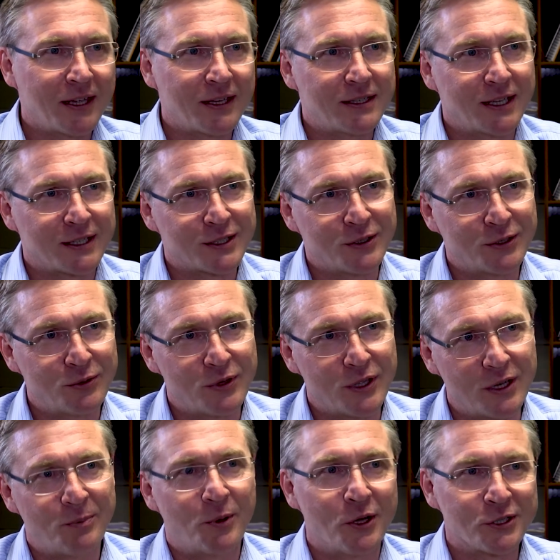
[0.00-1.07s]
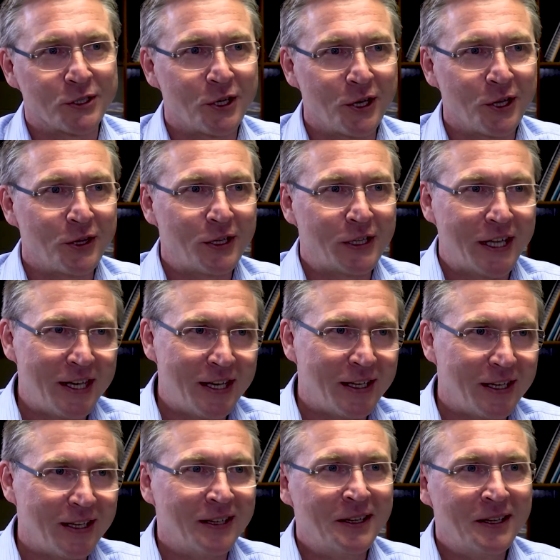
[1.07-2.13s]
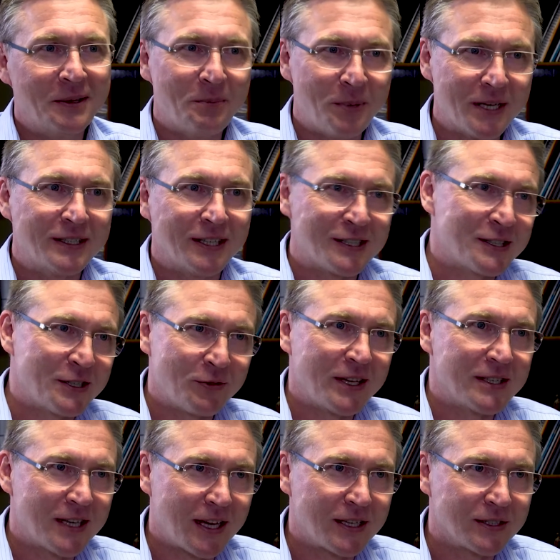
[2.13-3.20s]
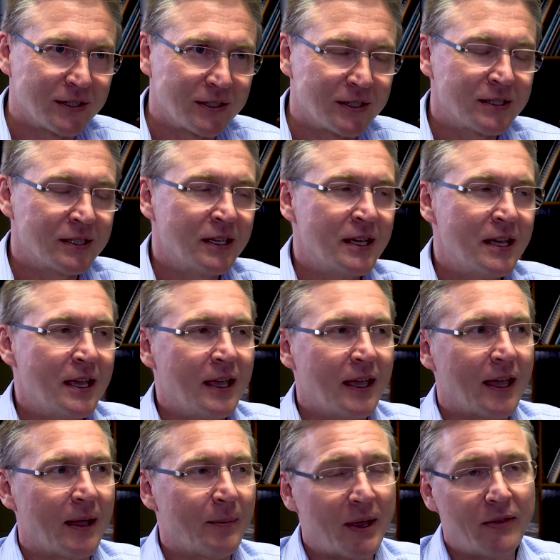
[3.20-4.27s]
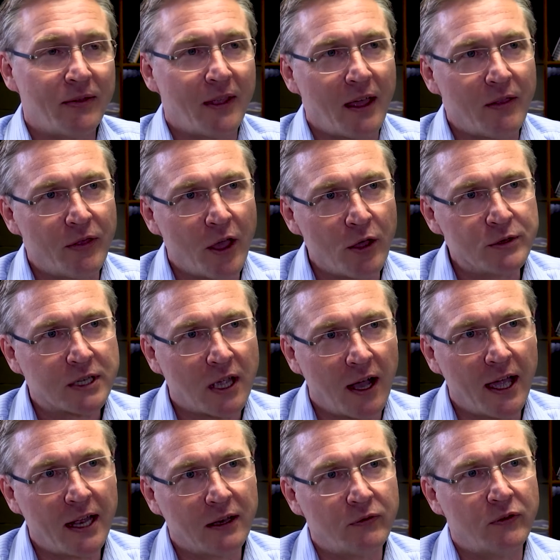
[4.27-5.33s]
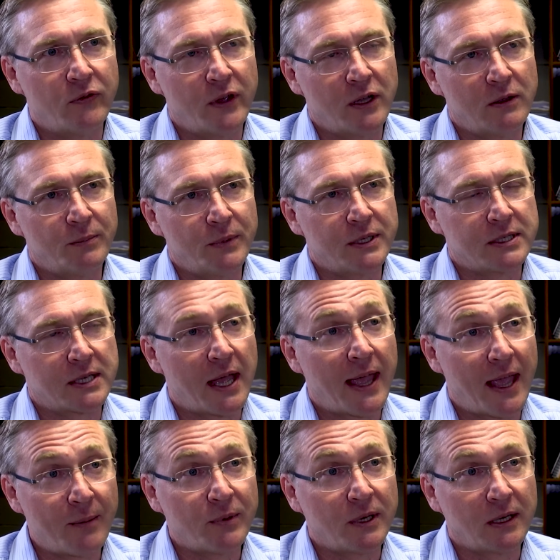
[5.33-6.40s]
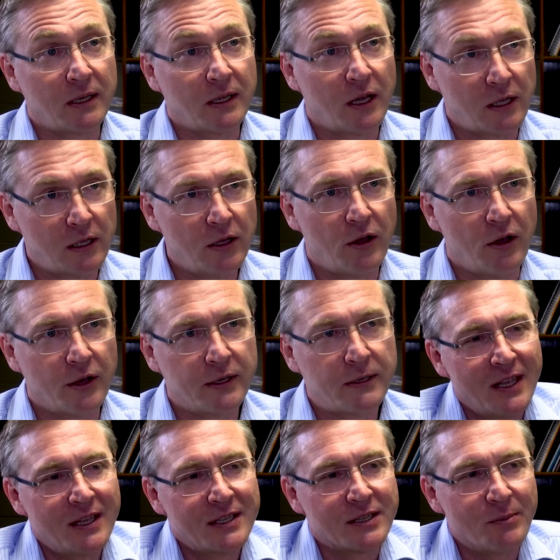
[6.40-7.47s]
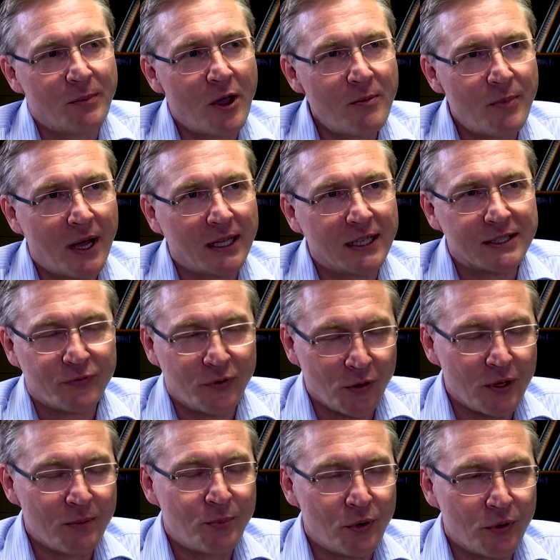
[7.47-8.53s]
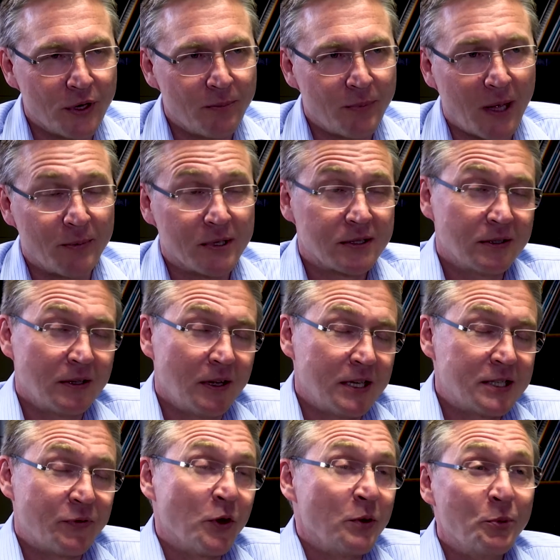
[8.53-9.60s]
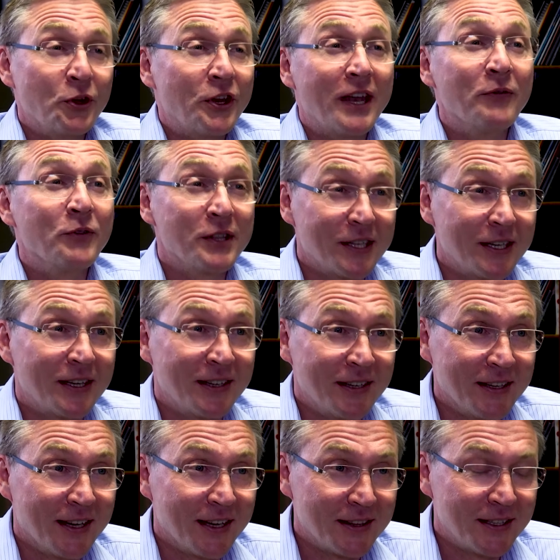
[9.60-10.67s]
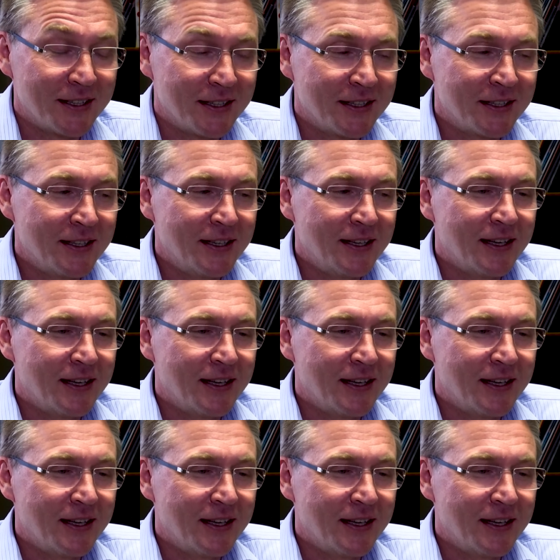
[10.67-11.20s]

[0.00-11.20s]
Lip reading: It doesn't do the deposit and the lending, but it does the transactions. And those kind of developments are happening a lot. So mobile is very important in payments. It's very important in everything, I think.